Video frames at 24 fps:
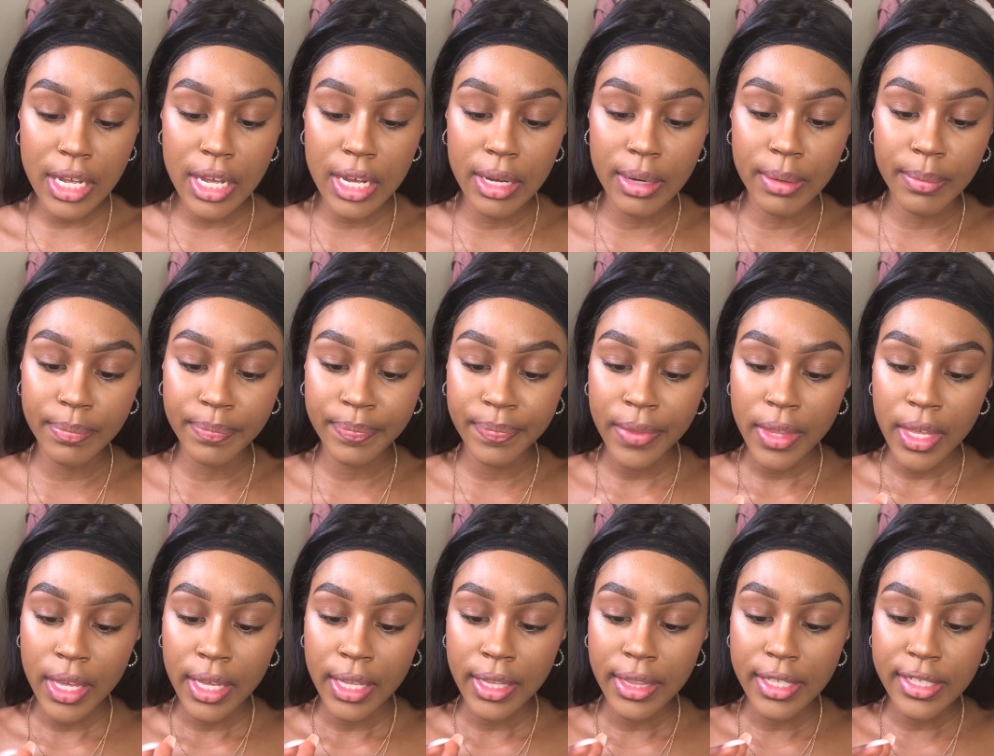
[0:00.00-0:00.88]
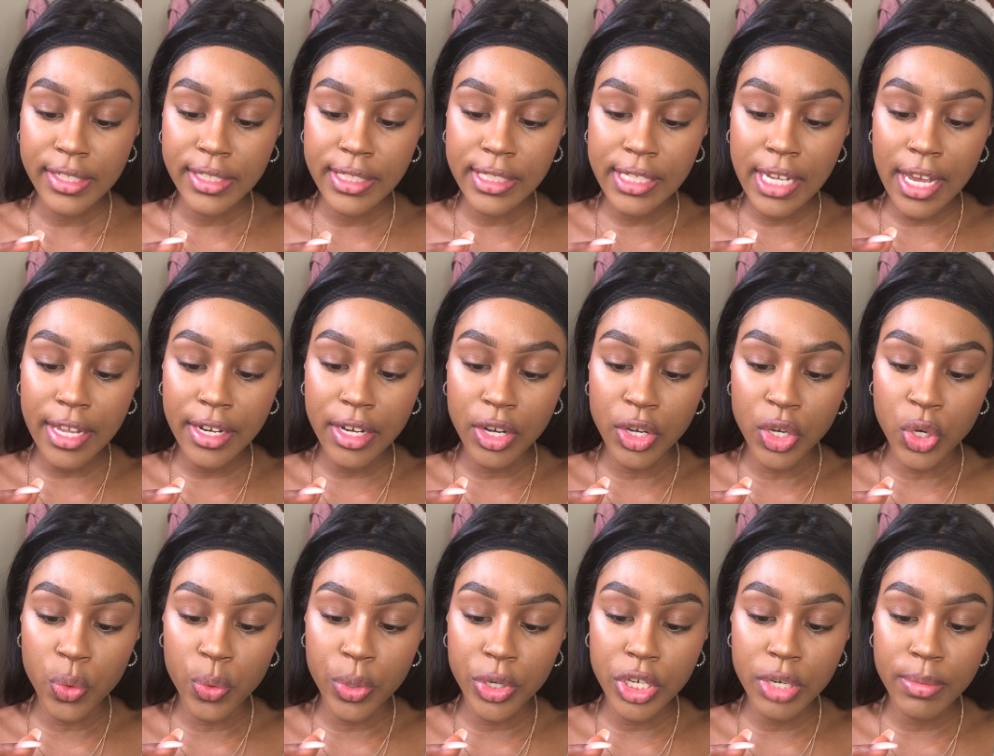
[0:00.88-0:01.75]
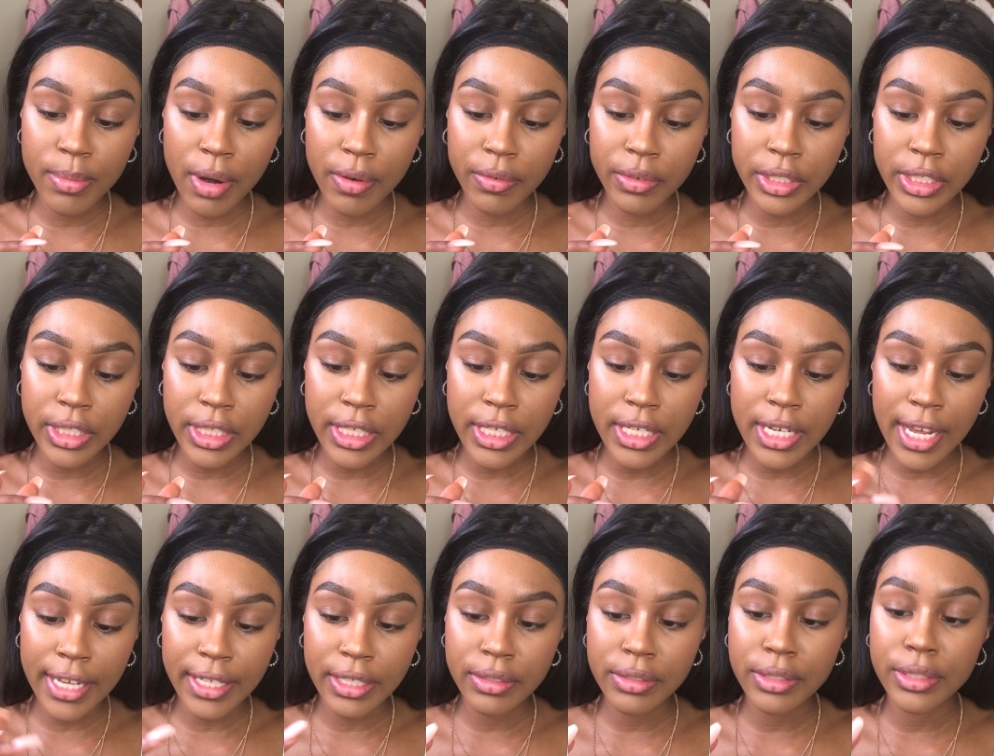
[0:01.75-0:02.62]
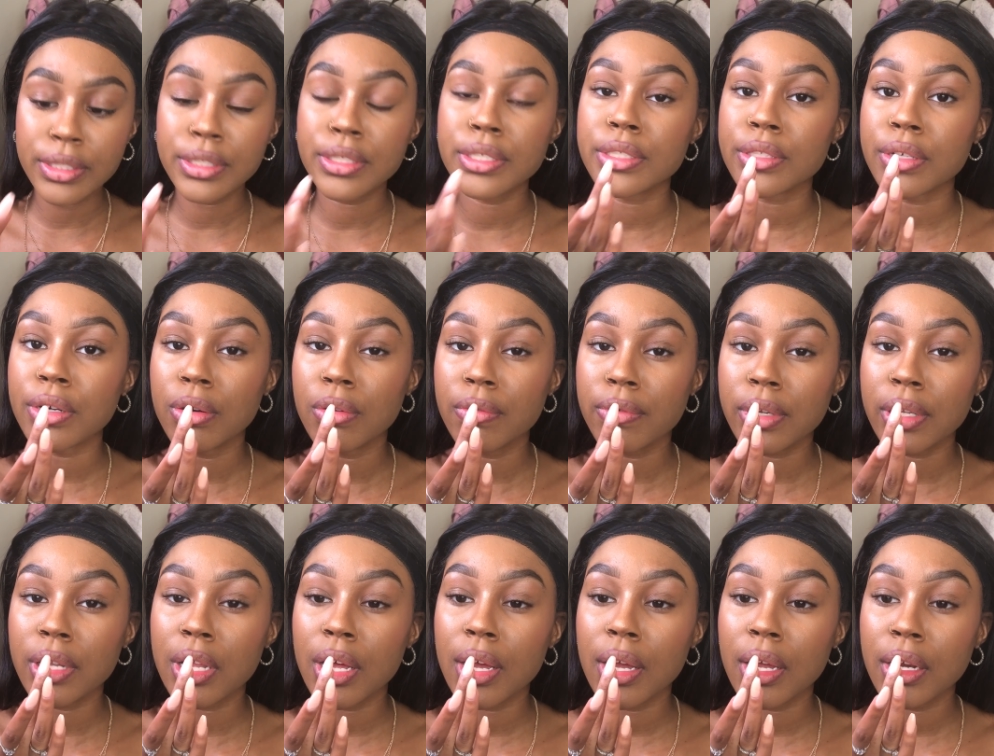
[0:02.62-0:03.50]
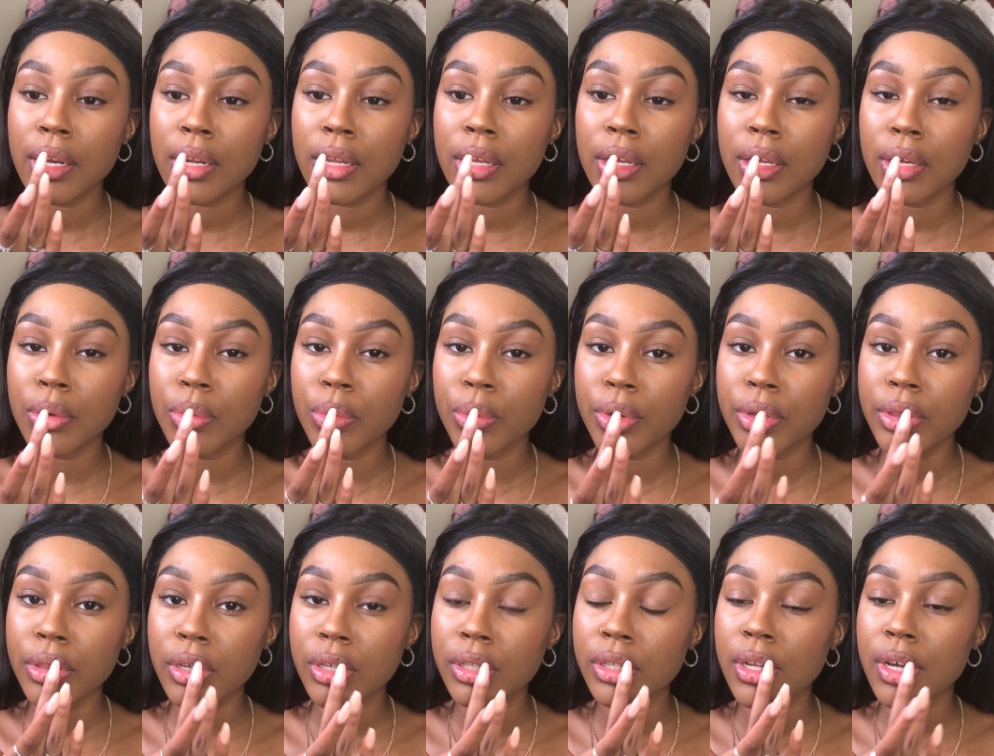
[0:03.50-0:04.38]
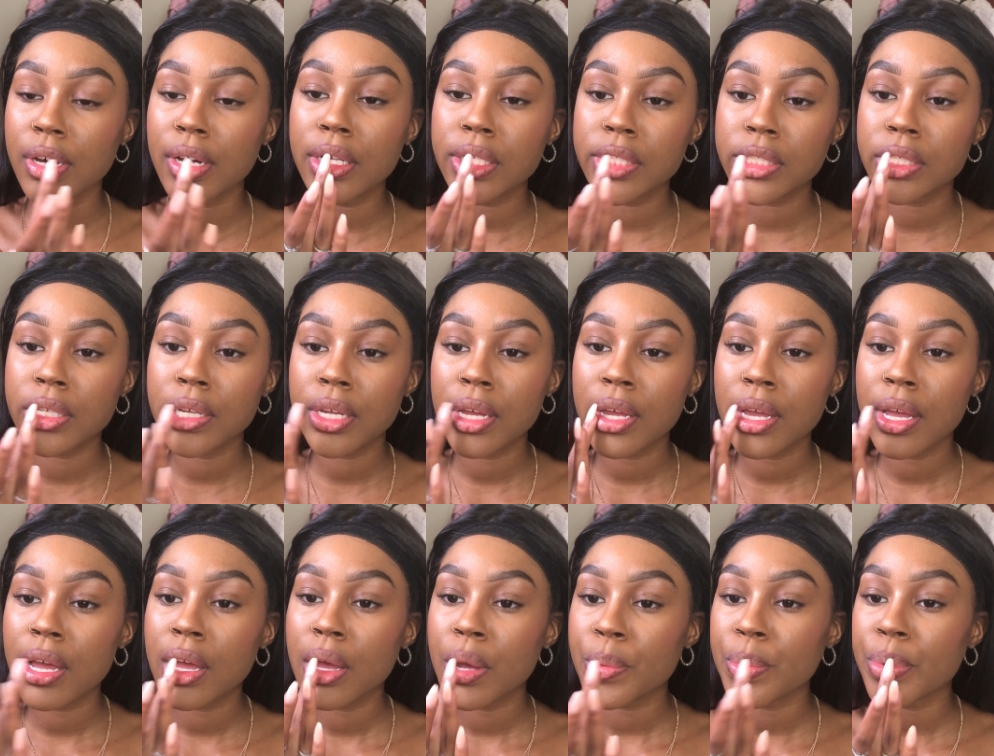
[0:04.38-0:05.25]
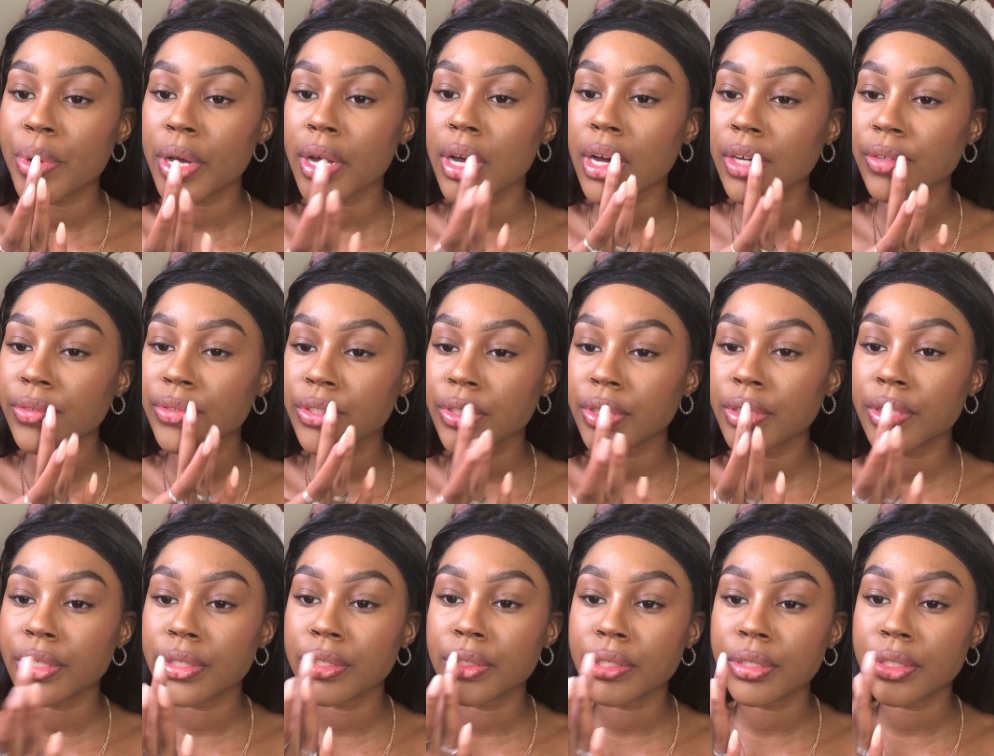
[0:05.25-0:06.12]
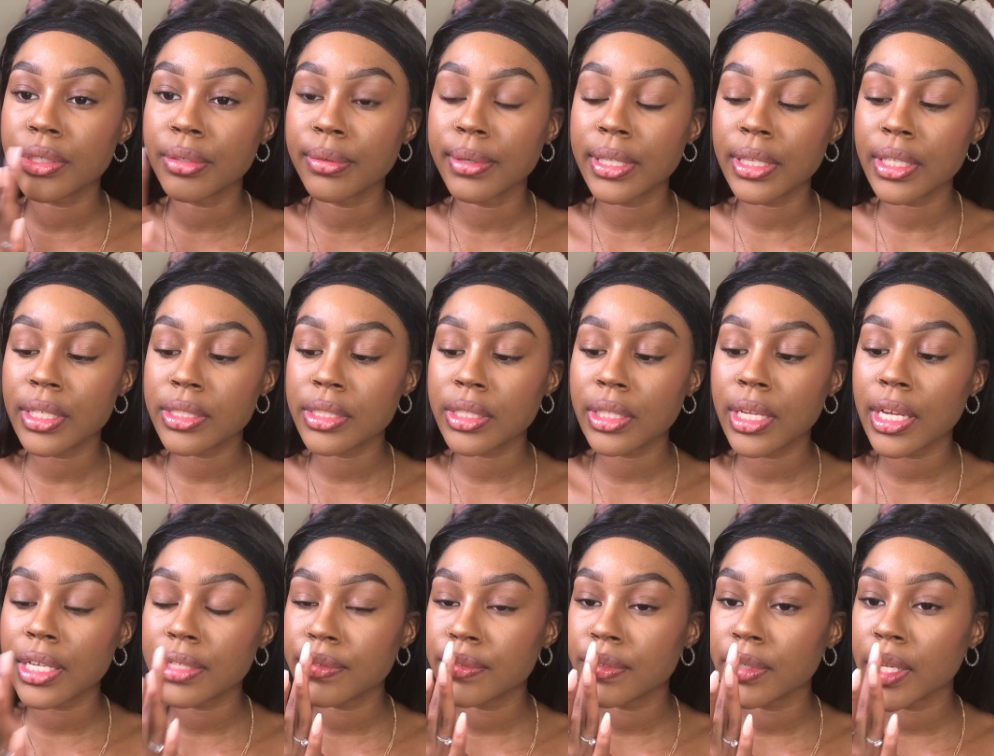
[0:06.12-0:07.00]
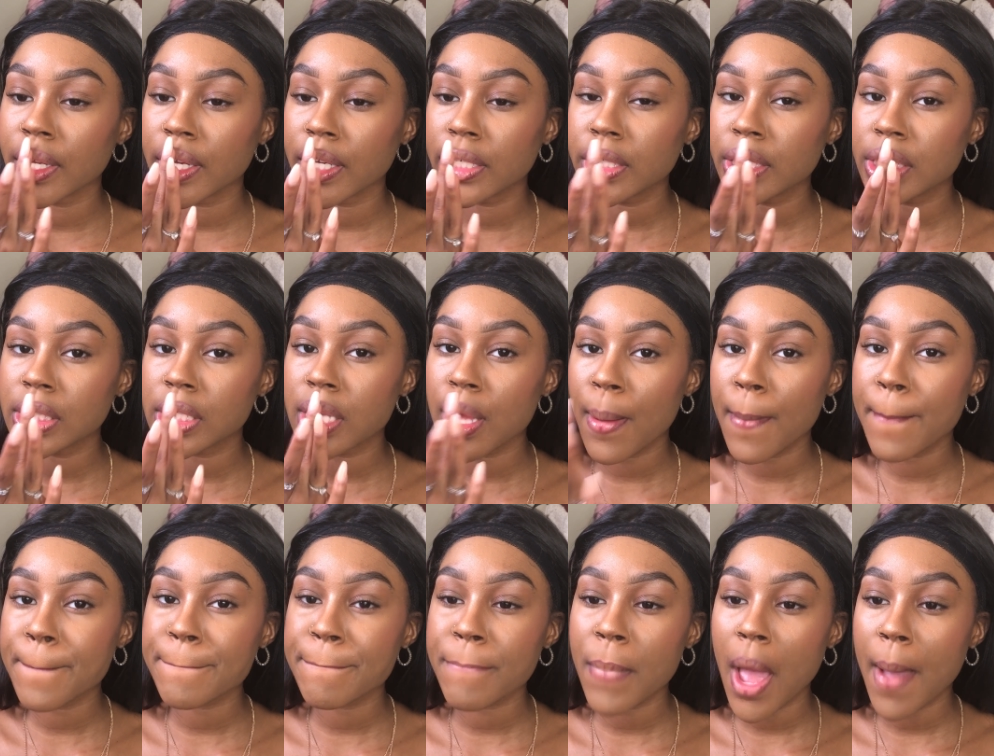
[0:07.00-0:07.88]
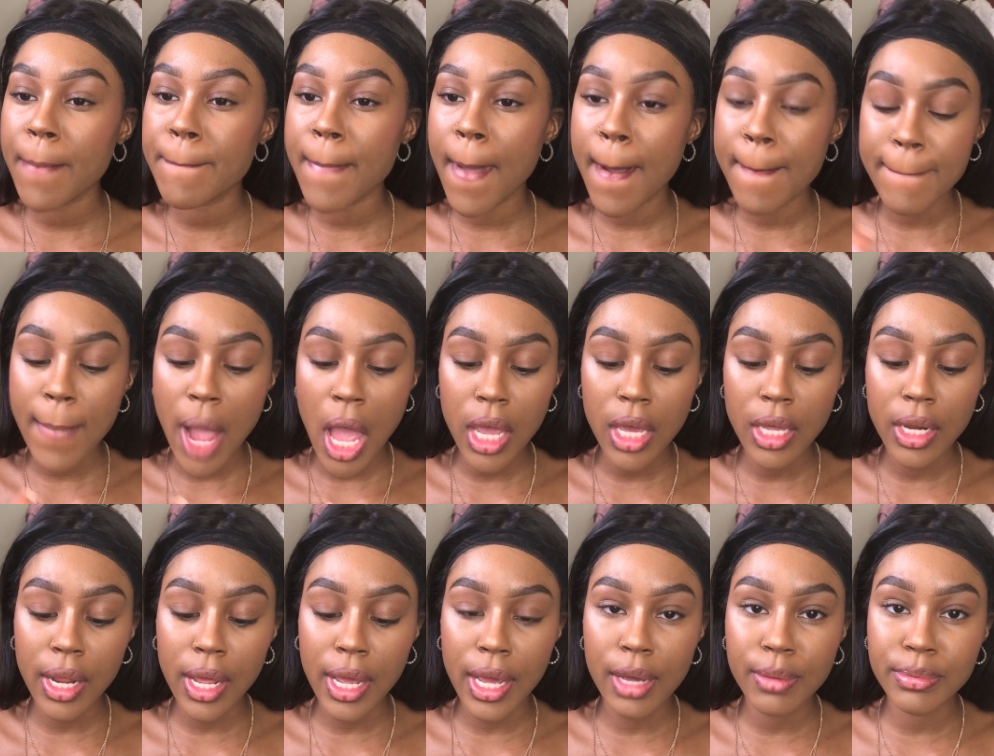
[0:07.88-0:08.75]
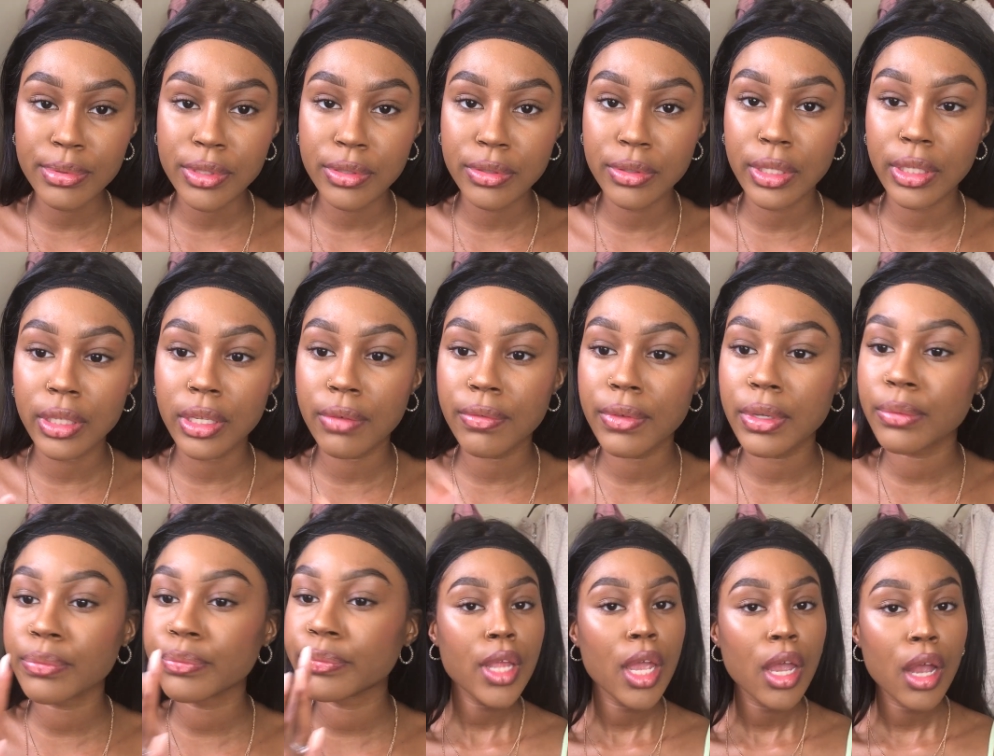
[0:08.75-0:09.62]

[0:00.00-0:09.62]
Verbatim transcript: Um, this is kind of newer to my routine. I used to just overline with gloss, but I've started doing this last few days and I absolutely love it.